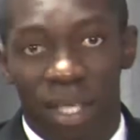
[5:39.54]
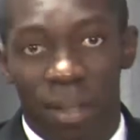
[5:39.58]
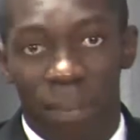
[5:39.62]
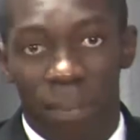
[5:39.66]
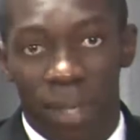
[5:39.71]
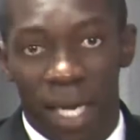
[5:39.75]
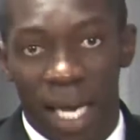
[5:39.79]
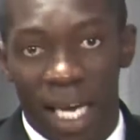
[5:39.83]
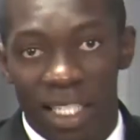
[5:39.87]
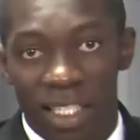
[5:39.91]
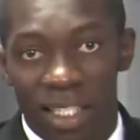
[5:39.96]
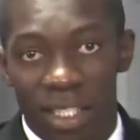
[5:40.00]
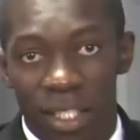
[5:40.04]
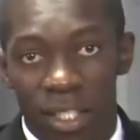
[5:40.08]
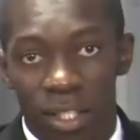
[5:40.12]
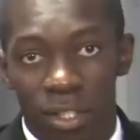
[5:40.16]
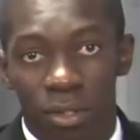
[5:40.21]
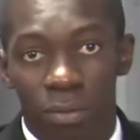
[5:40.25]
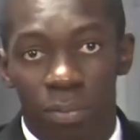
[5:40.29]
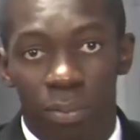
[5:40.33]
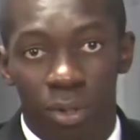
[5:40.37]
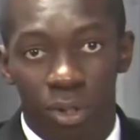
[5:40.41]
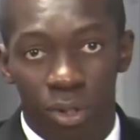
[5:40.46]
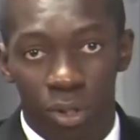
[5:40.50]
the capacity
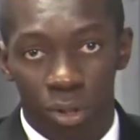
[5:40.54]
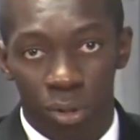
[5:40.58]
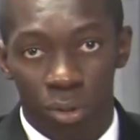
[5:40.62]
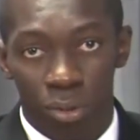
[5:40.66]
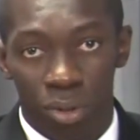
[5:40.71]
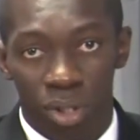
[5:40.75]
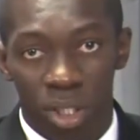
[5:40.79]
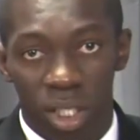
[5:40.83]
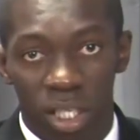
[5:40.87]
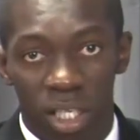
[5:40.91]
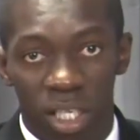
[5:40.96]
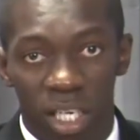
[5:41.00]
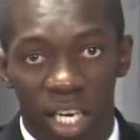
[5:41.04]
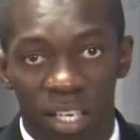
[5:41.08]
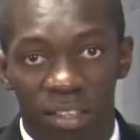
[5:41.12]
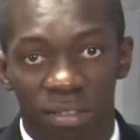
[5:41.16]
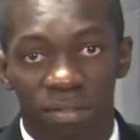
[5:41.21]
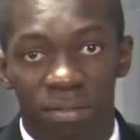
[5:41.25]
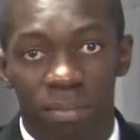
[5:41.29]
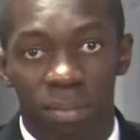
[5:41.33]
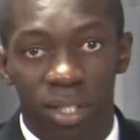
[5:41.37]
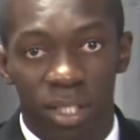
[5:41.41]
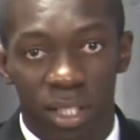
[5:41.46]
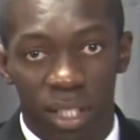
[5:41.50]
to produce
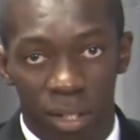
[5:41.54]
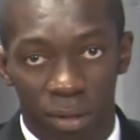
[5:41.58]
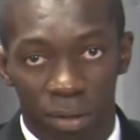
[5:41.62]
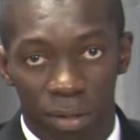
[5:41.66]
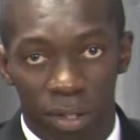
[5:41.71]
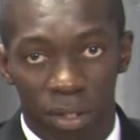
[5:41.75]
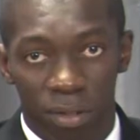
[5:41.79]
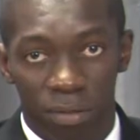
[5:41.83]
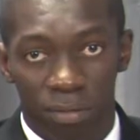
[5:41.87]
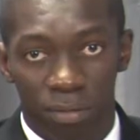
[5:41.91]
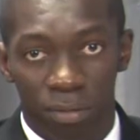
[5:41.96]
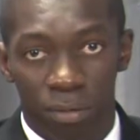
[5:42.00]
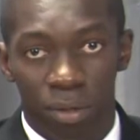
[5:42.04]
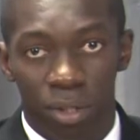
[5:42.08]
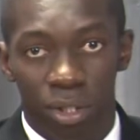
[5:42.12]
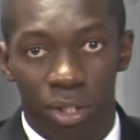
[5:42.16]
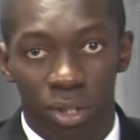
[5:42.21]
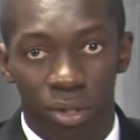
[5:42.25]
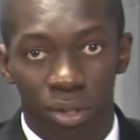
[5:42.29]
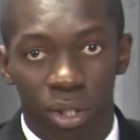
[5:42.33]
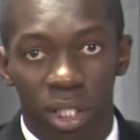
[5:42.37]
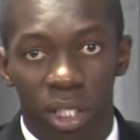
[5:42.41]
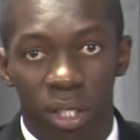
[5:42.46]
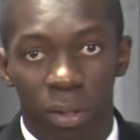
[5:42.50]
enough material for a
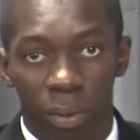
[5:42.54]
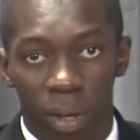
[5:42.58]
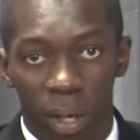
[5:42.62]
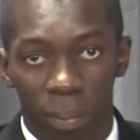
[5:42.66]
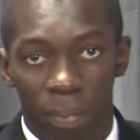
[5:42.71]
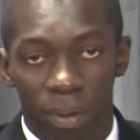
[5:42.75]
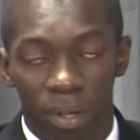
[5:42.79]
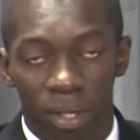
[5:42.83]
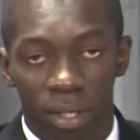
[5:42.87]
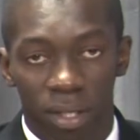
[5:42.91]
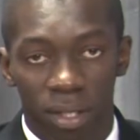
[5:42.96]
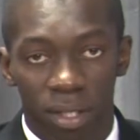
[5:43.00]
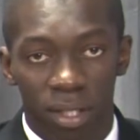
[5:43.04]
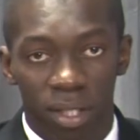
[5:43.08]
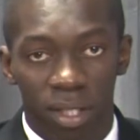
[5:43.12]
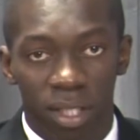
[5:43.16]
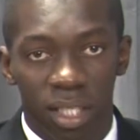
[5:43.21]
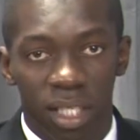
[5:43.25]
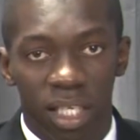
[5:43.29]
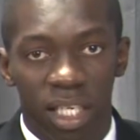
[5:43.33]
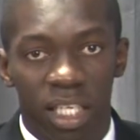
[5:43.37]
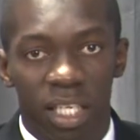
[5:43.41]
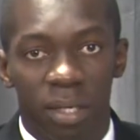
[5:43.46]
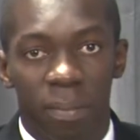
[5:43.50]
nuclear weapon
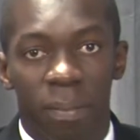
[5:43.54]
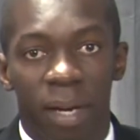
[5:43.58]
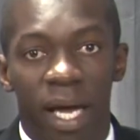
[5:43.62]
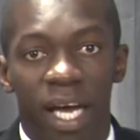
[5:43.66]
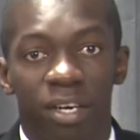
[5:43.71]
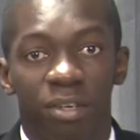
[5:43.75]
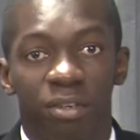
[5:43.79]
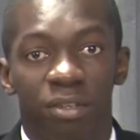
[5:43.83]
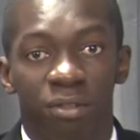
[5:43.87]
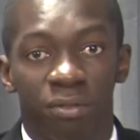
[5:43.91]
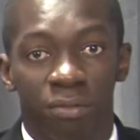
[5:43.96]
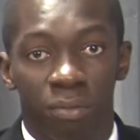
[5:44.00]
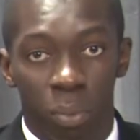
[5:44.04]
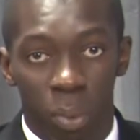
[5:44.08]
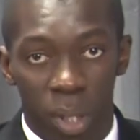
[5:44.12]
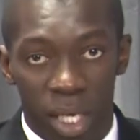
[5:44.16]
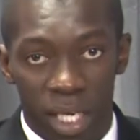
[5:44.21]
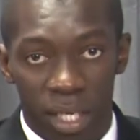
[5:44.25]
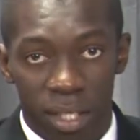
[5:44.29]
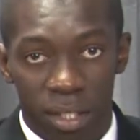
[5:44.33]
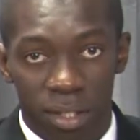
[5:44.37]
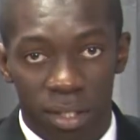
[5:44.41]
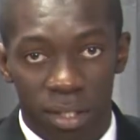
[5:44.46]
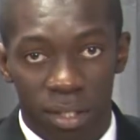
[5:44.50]
in a matter of
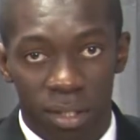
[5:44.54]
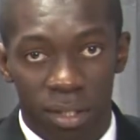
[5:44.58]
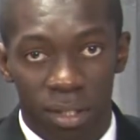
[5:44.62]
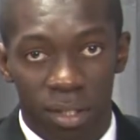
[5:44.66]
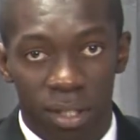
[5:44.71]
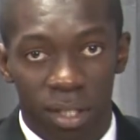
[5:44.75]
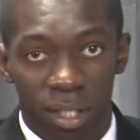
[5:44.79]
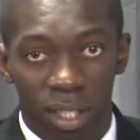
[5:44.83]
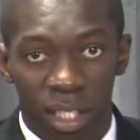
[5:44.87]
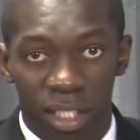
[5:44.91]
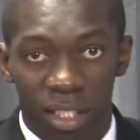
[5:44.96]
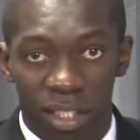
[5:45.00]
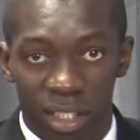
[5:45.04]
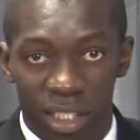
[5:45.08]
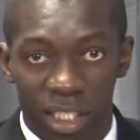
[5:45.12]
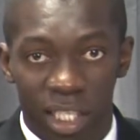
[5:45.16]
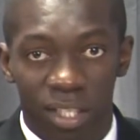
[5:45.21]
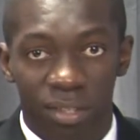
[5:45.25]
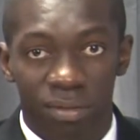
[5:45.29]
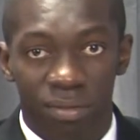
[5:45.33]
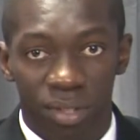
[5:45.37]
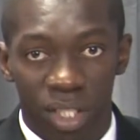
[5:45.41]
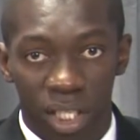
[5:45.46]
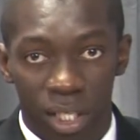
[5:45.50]
weeks
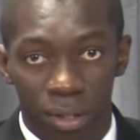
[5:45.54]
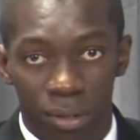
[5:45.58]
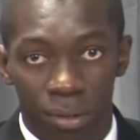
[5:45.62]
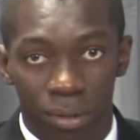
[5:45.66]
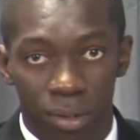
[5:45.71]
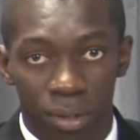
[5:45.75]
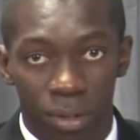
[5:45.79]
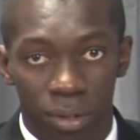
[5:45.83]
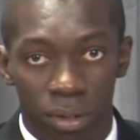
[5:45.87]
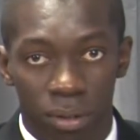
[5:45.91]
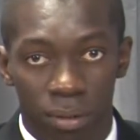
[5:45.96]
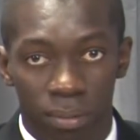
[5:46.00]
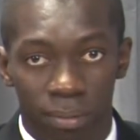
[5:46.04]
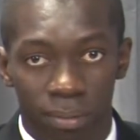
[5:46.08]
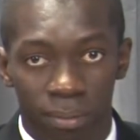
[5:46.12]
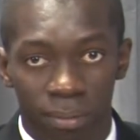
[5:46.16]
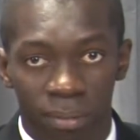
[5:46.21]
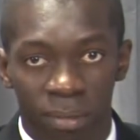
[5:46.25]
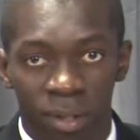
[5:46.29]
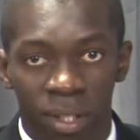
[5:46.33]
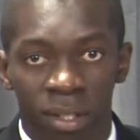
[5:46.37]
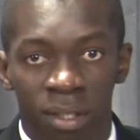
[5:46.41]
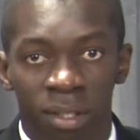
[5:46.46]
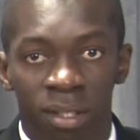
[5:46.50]
instead of years.
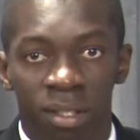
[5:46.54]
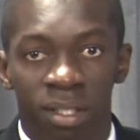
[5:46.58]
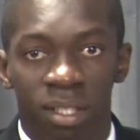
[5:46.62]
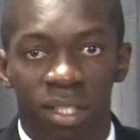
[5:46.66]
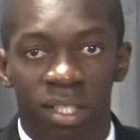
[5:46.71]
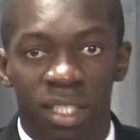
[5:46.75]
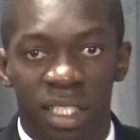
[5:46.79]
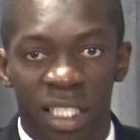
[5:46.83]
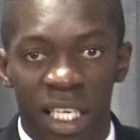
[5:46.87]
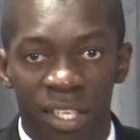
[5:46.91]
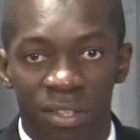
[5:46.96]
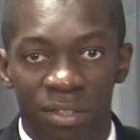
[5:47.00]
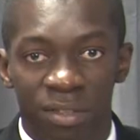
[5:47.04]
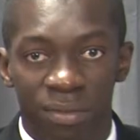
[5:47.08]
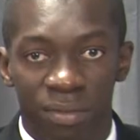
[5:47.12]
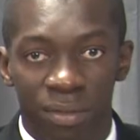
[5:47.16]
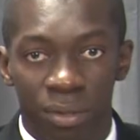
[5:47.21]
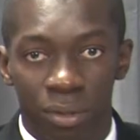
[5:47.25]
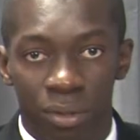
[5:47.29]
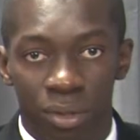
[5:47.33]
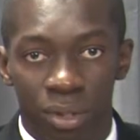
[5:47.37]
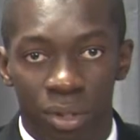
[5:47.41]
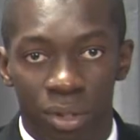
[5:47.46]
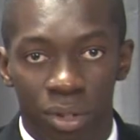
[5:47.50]

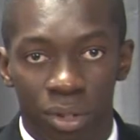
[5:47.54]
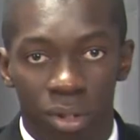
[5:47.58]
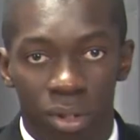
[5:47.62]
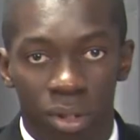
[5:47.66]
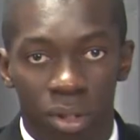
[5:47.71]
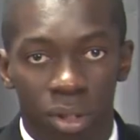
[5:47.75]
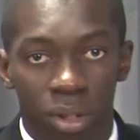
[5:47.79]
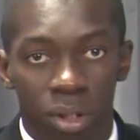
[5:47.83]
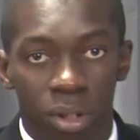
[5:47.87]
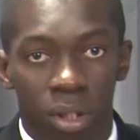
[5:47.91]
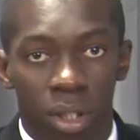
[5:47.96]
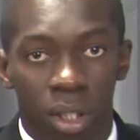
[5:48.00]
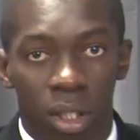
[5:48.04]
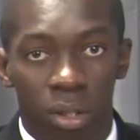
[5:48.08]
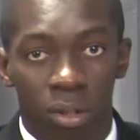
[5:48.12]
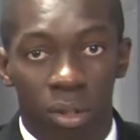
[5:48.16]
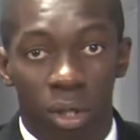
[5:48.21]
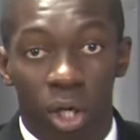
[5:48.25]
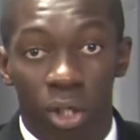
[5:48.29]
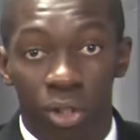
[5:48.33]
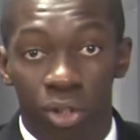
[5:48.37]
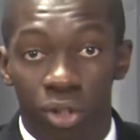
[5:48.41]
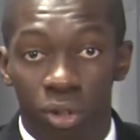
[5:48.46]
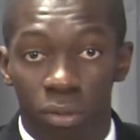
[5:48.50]
Centrifuges are
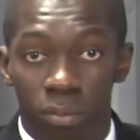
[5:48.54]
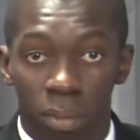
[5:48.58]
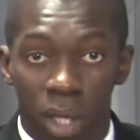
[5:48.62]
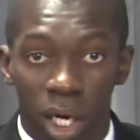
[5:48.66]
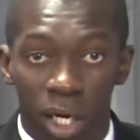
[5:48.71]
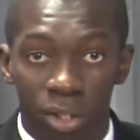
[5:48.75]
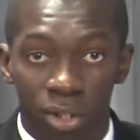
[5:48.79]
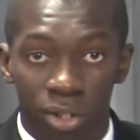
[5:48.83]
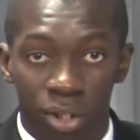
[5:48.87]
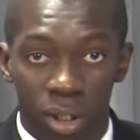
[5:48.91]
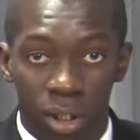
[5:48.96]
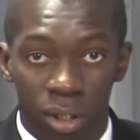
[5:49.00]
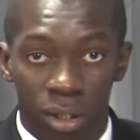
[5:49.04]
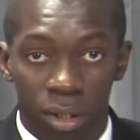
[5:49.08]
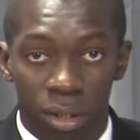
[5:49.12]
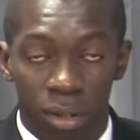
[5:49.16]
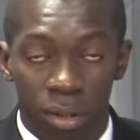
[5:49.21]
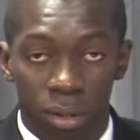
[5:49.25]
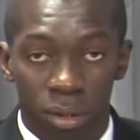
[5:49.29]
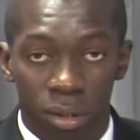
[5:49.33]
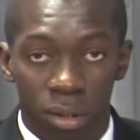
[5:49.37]
also modular,